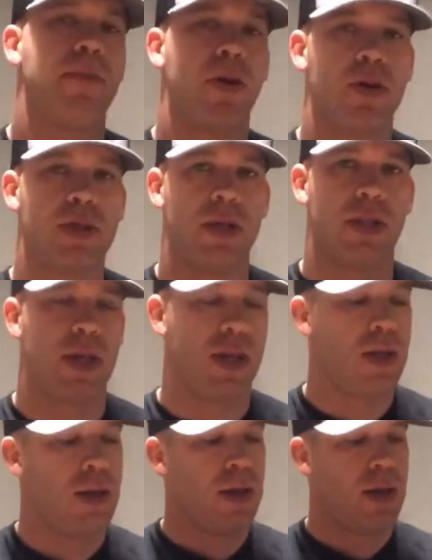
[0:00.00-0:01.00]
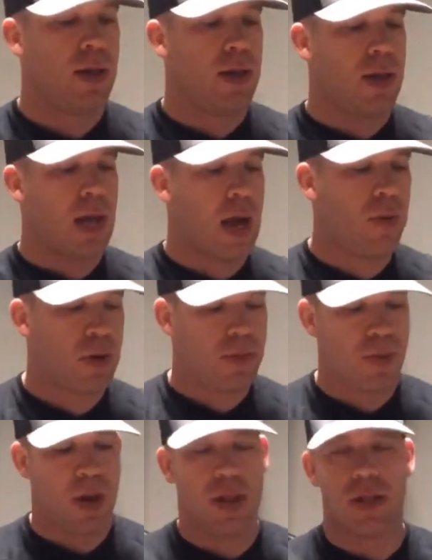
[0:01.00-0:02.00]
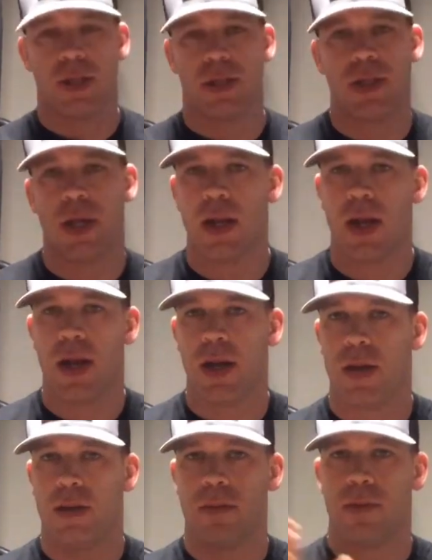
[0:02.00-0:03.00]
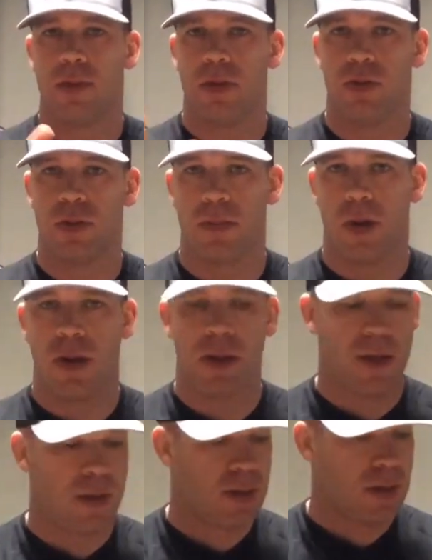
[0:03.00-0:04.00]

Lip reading: personally, I would have probably just said, hey, lose the molly.